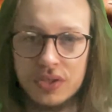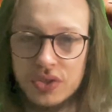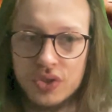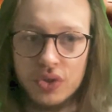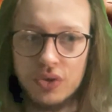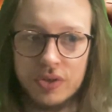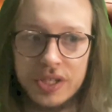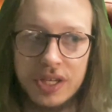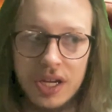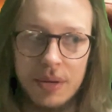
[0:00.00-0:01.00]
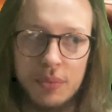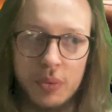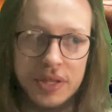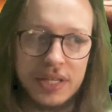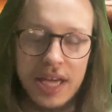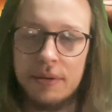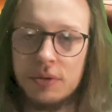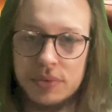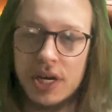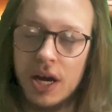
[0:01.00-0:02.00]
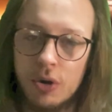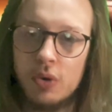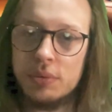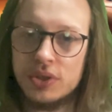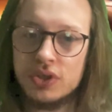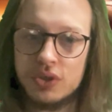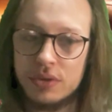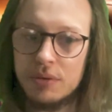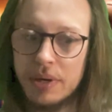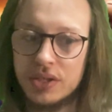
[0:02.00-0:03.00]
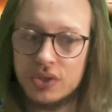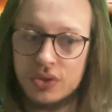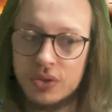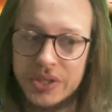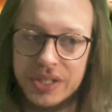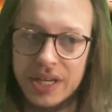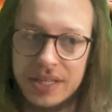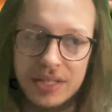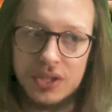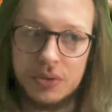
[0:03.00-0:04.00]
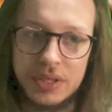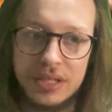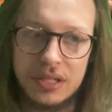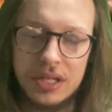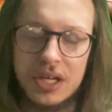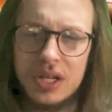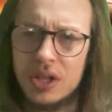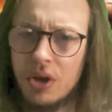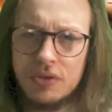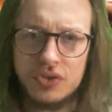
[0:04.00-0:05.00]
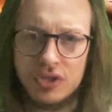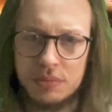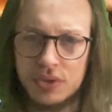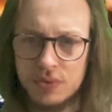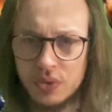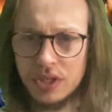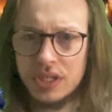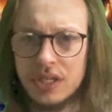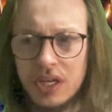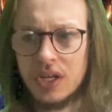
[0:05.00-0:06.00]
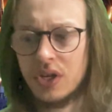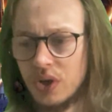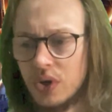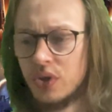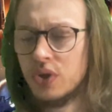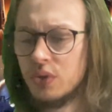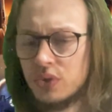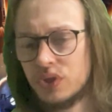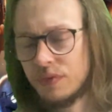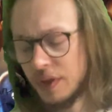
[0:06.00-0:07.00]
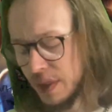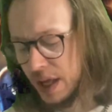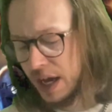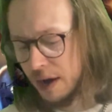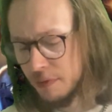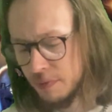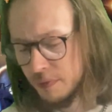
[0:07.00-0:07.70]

story. But when the game comes out, I will be just doing the base story and then doing live streams of all the other cool stuff that they have